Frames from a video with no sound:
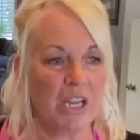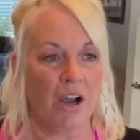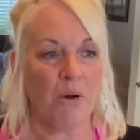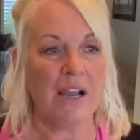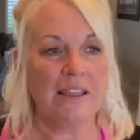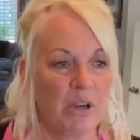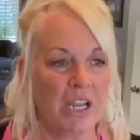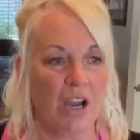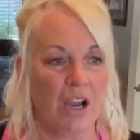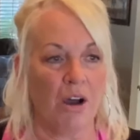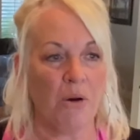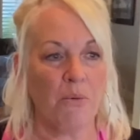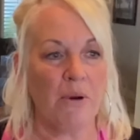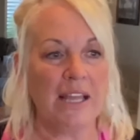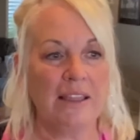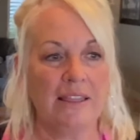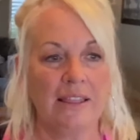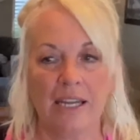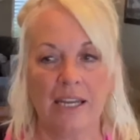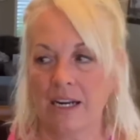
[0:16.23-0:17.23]
all
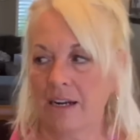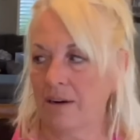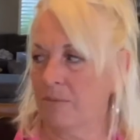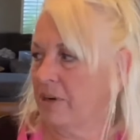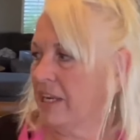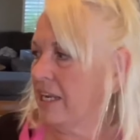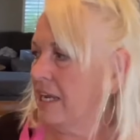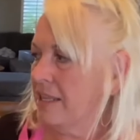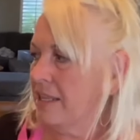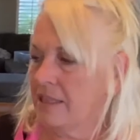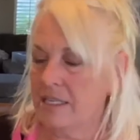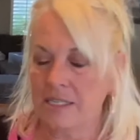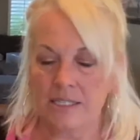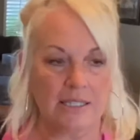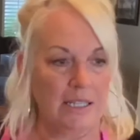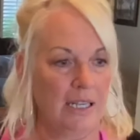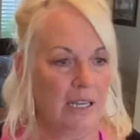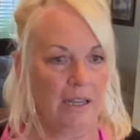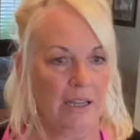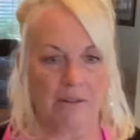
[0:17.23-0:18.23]
went there and we got this
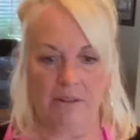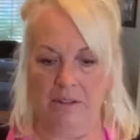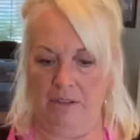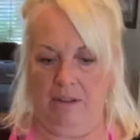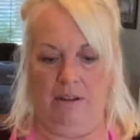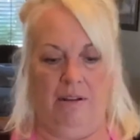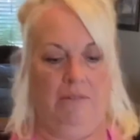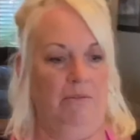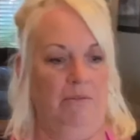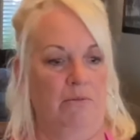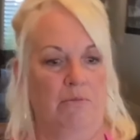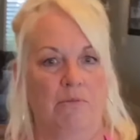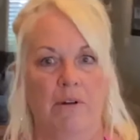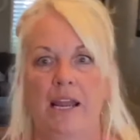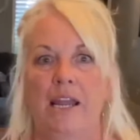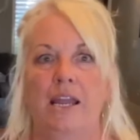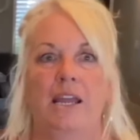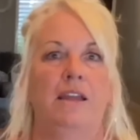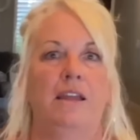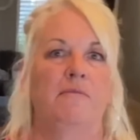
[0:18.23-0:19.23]
thing at a
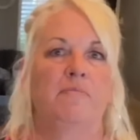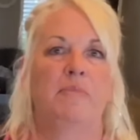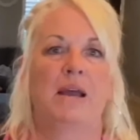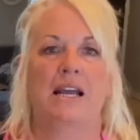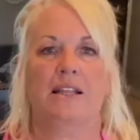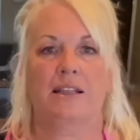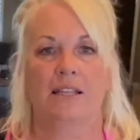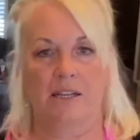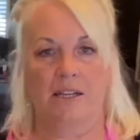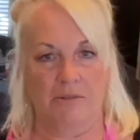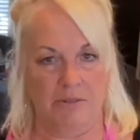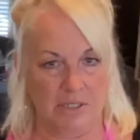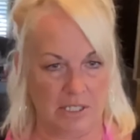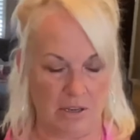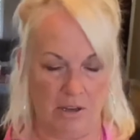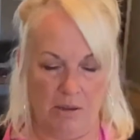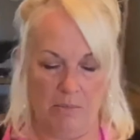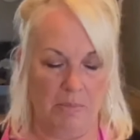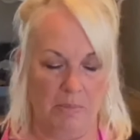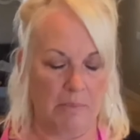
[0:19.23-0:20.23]
rave. Back then it was
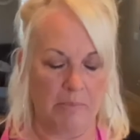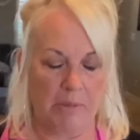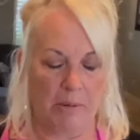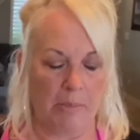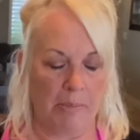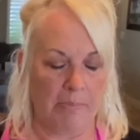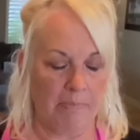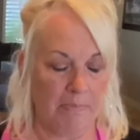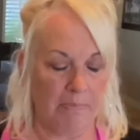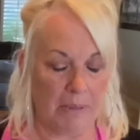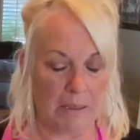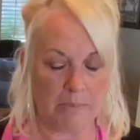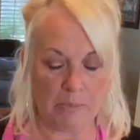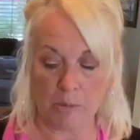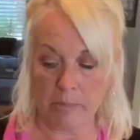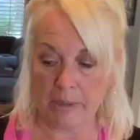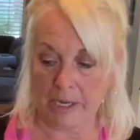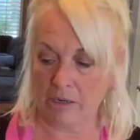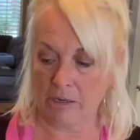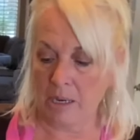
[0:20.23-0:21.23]
called
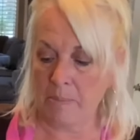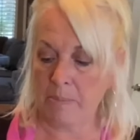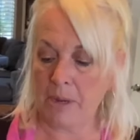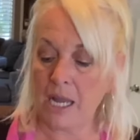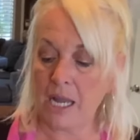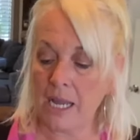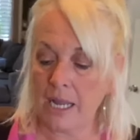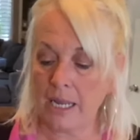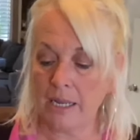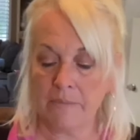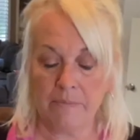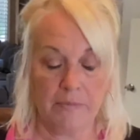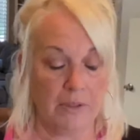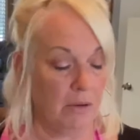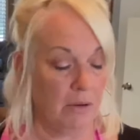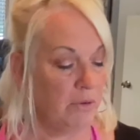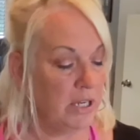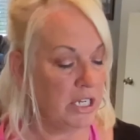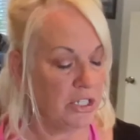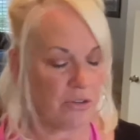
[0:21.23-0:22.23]
Bumble-berry Pie. And
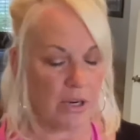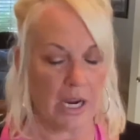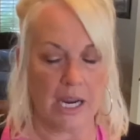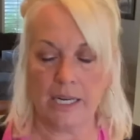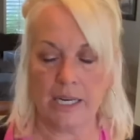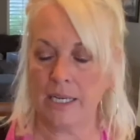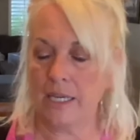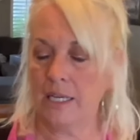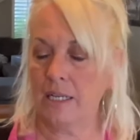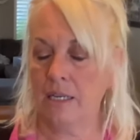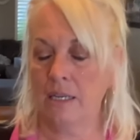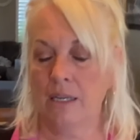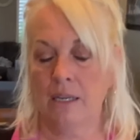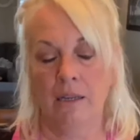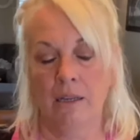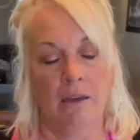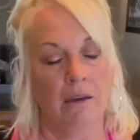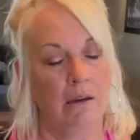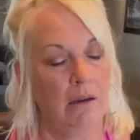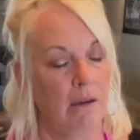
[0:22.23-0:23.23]
we tried it.
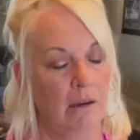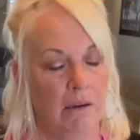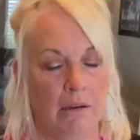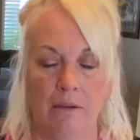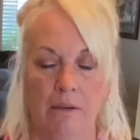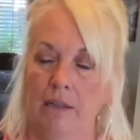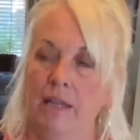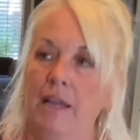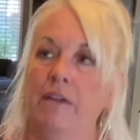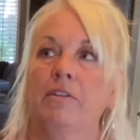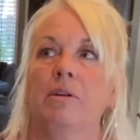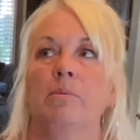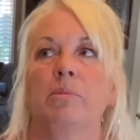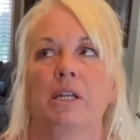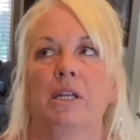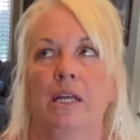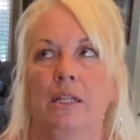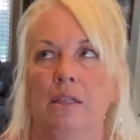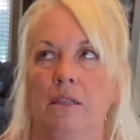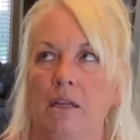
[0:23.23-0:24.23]
Ugh,
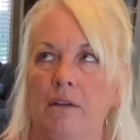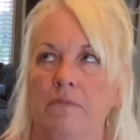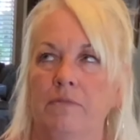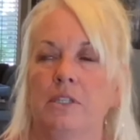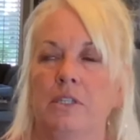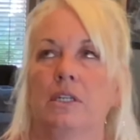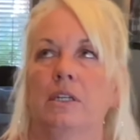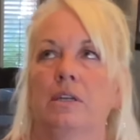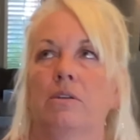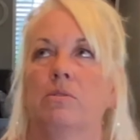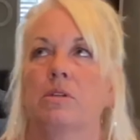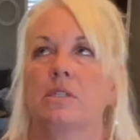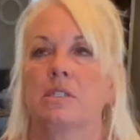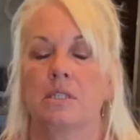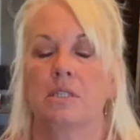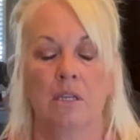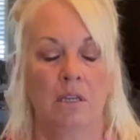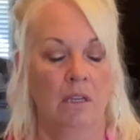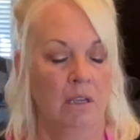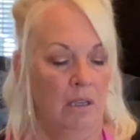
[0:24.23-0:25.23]
everybody loved it. It was
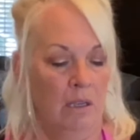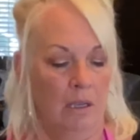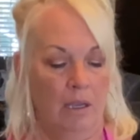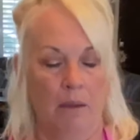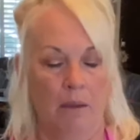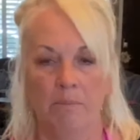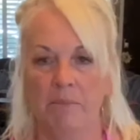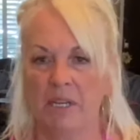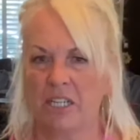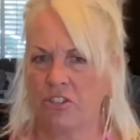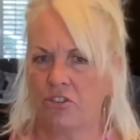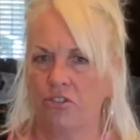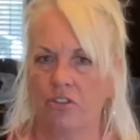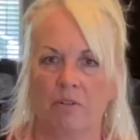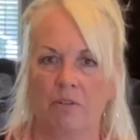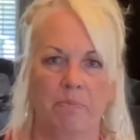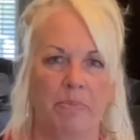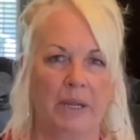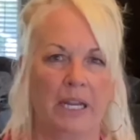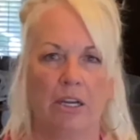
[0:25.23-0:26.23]
a mixture
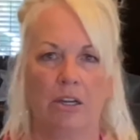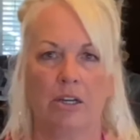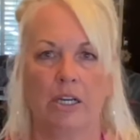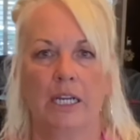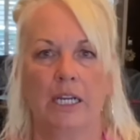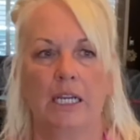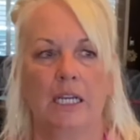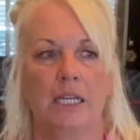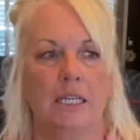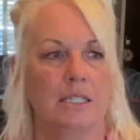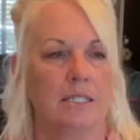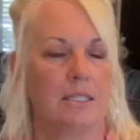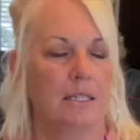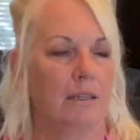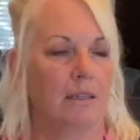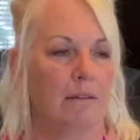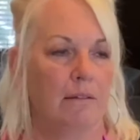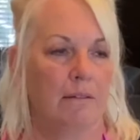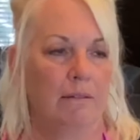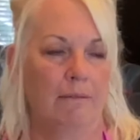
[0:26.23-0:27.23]
of berries,
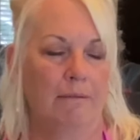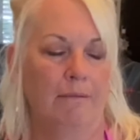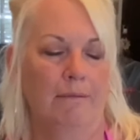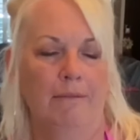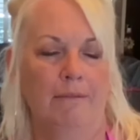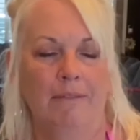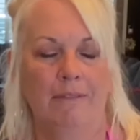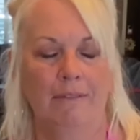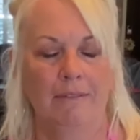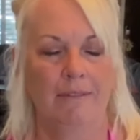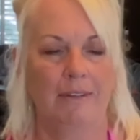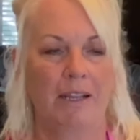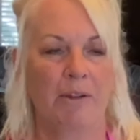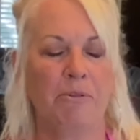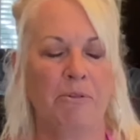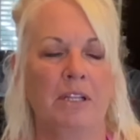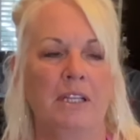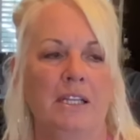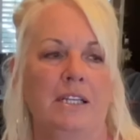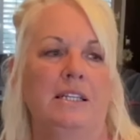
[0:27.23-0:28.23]
and they
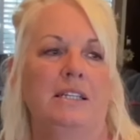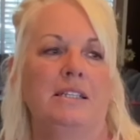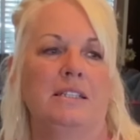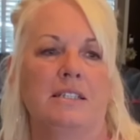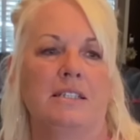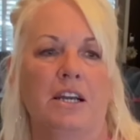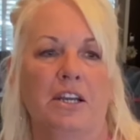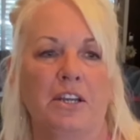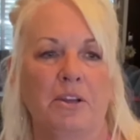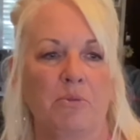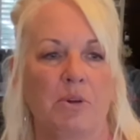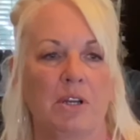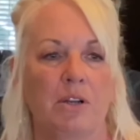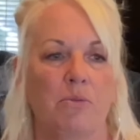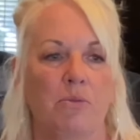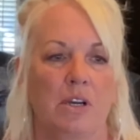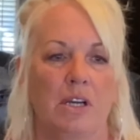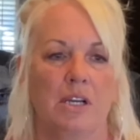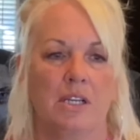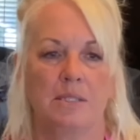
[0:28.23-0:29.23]
really didn't tell you what it
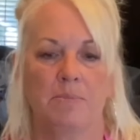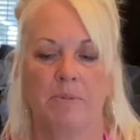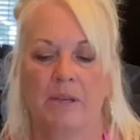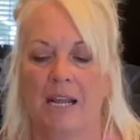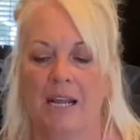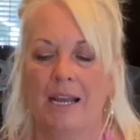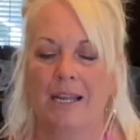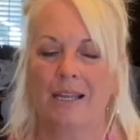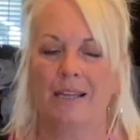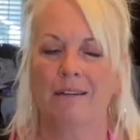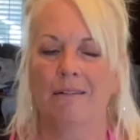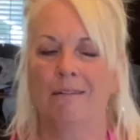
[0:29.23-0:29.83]
was, but I can